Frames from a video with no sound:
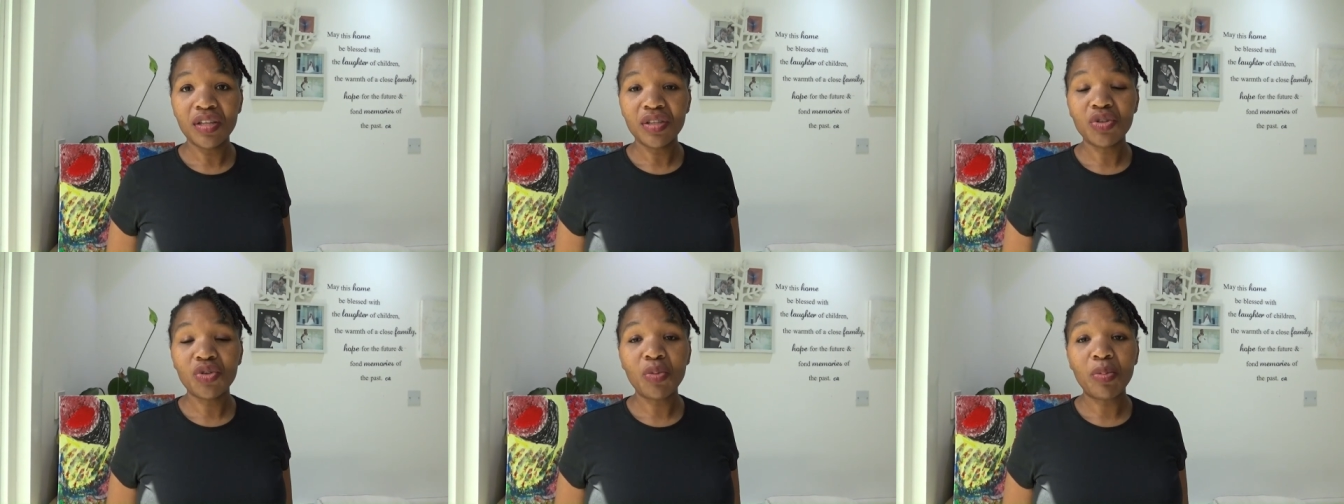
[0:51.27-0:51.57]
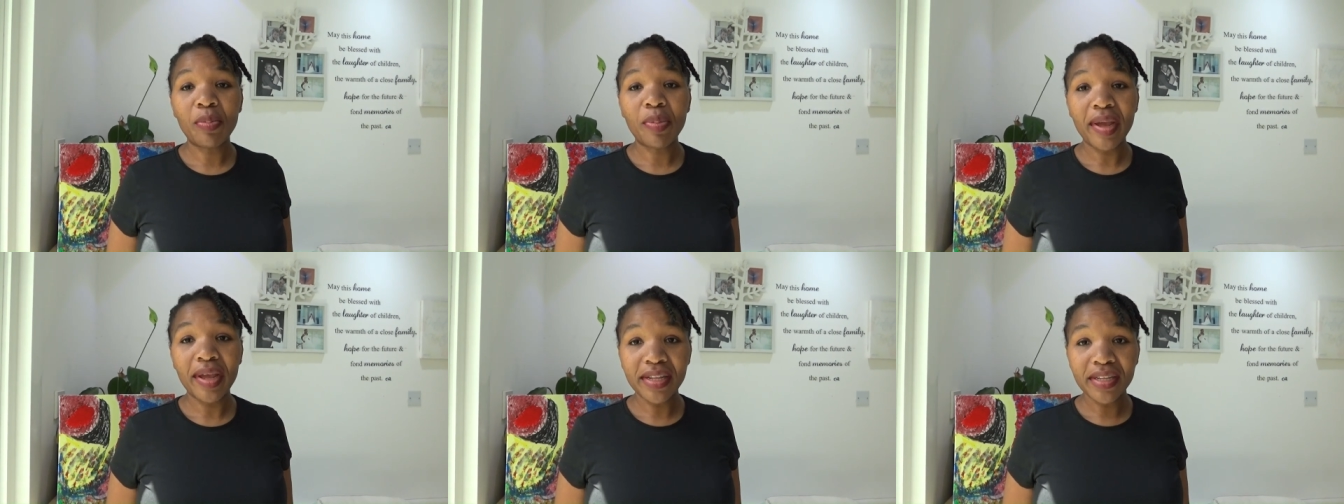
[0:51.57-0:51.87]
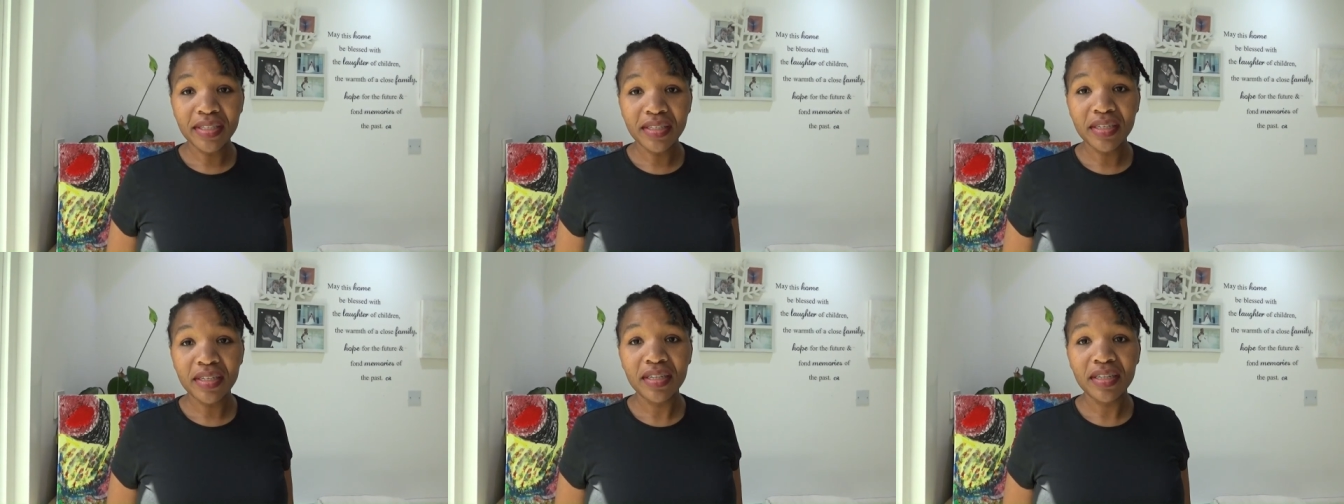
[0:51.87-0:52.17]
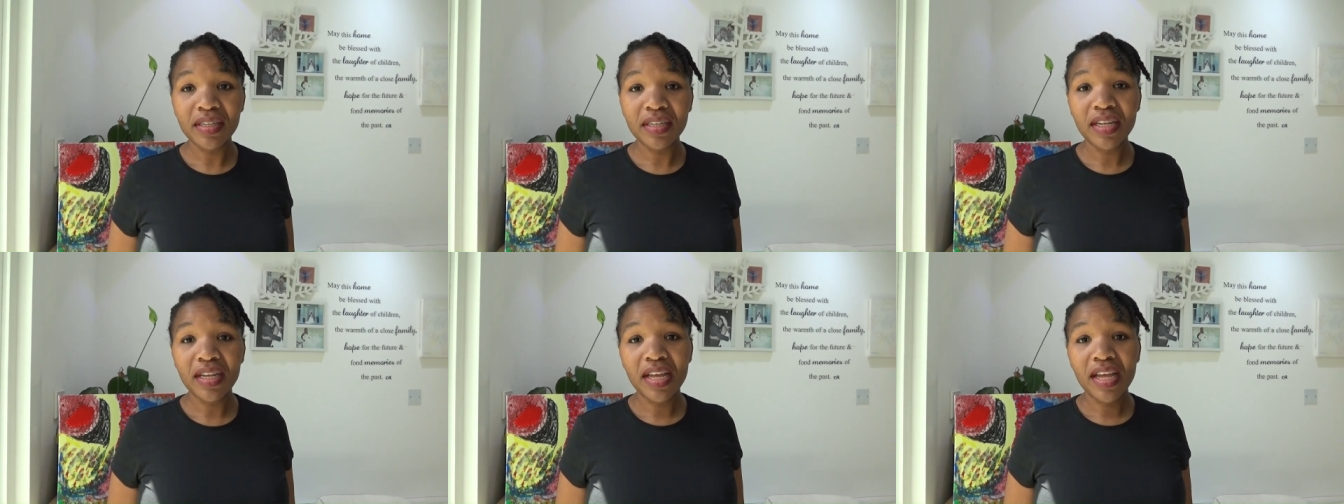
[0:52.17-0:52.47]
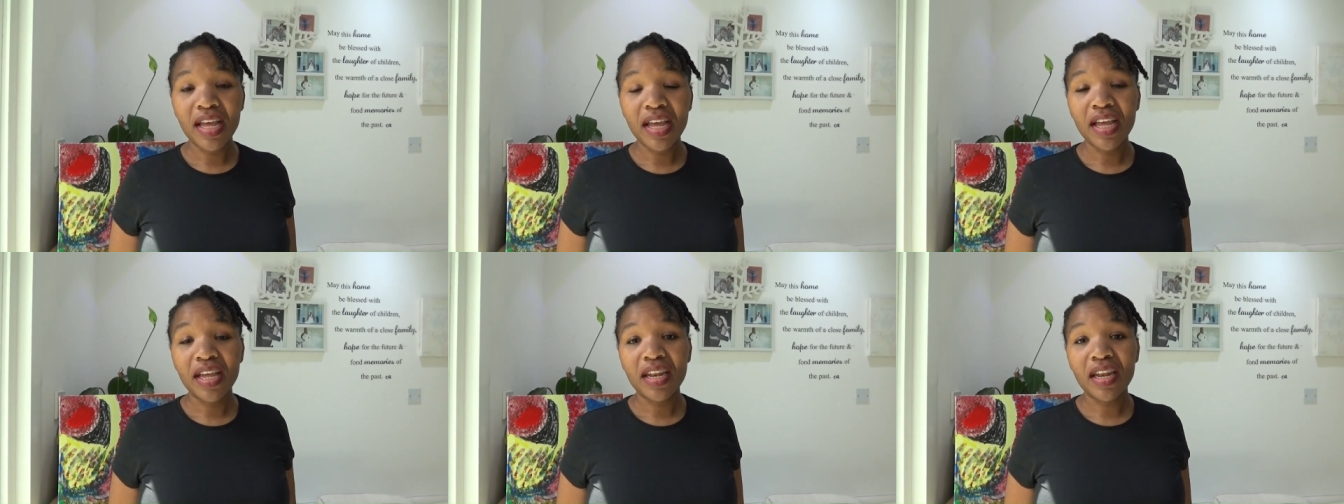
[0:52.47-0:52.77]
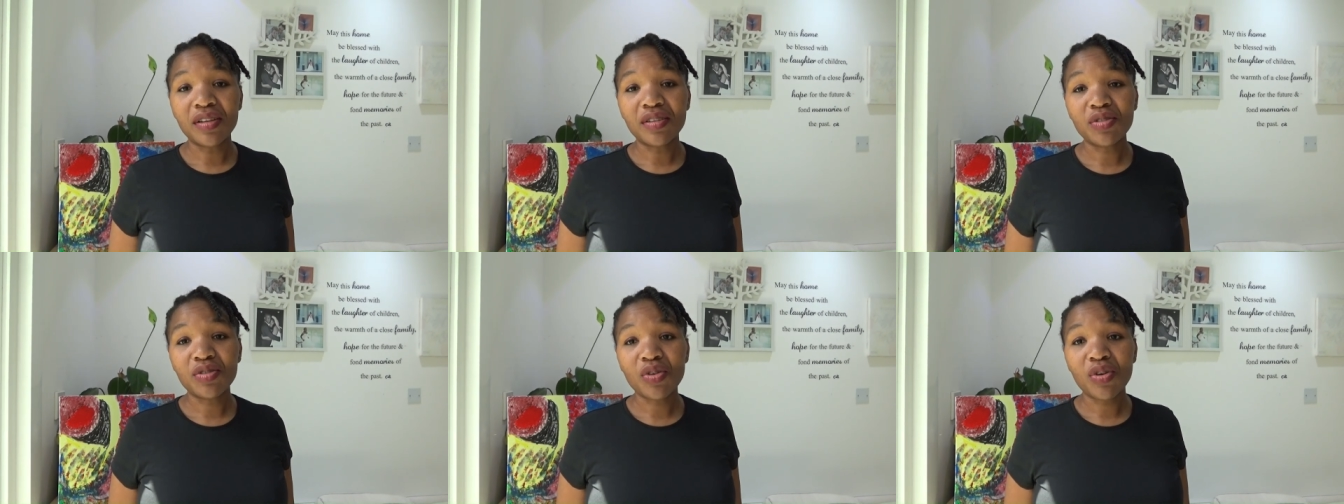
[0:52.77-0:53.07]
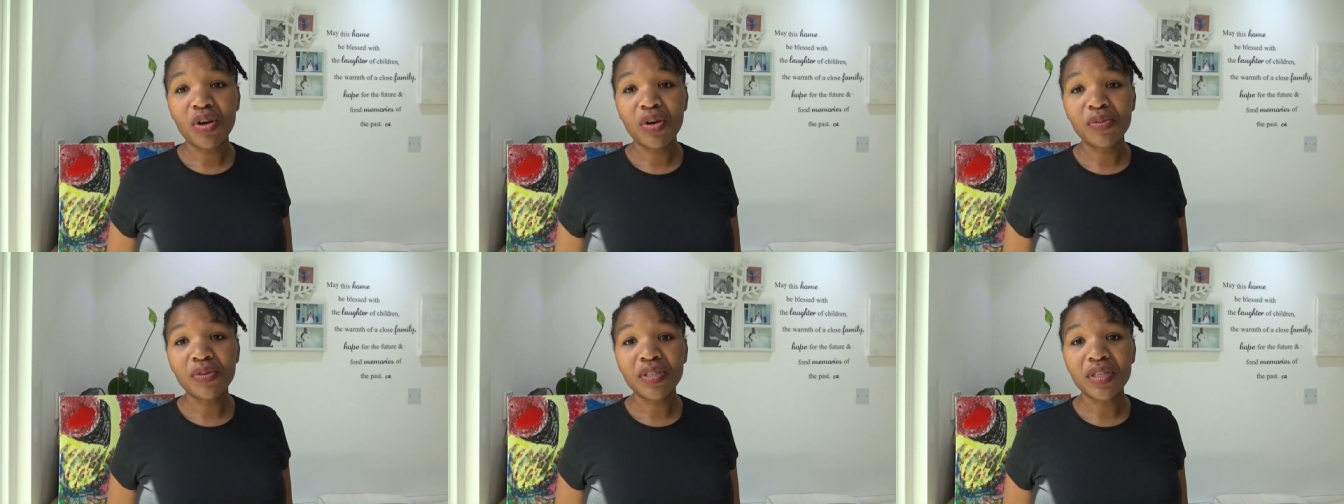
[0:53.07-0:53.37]
through painting and also
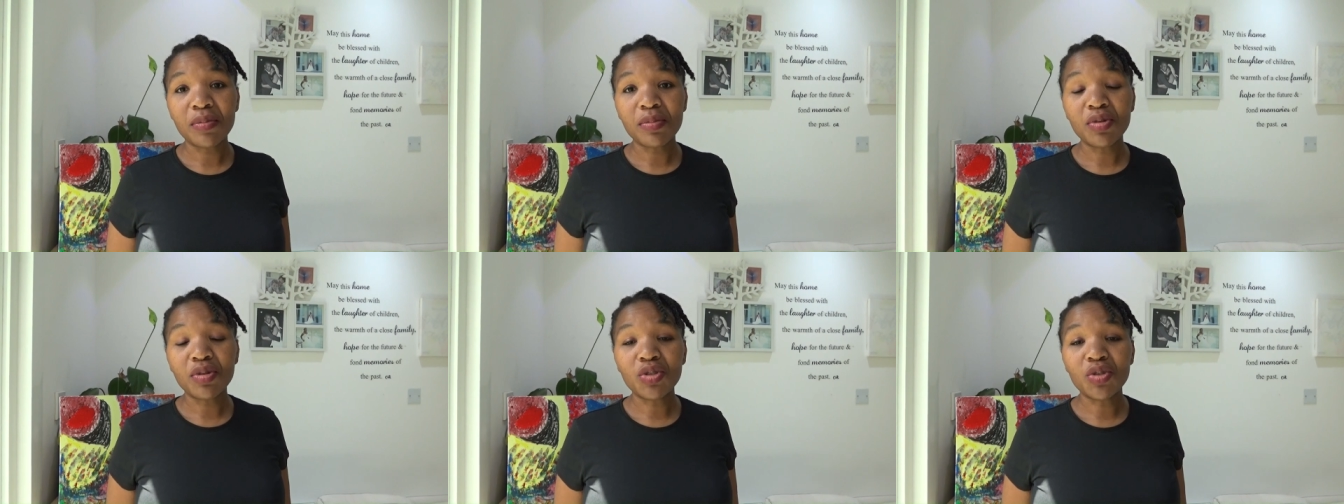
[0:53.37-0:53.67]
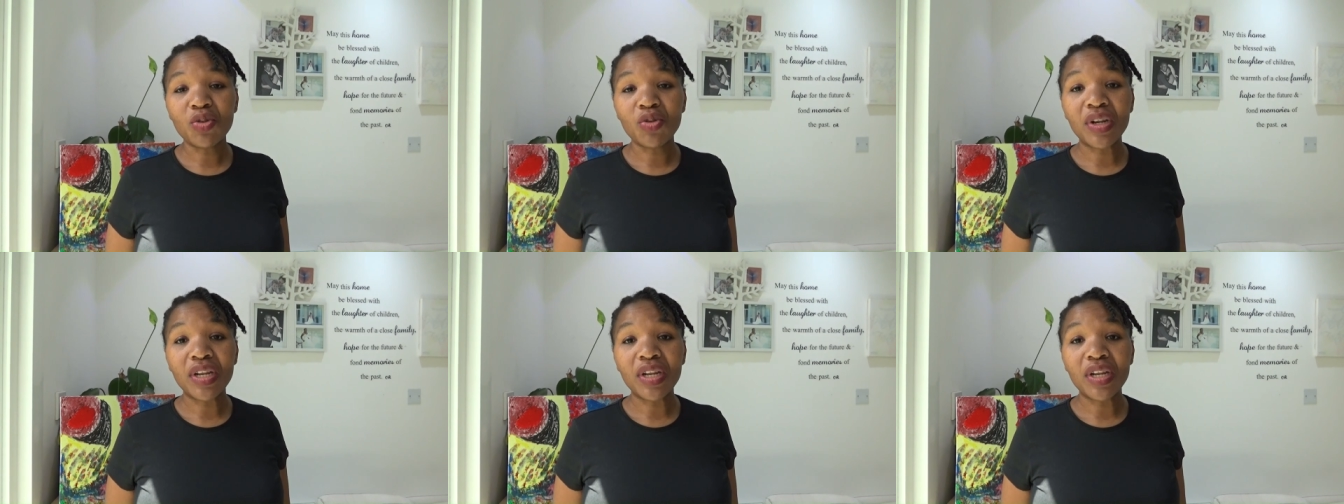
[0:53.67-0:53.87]
I was able to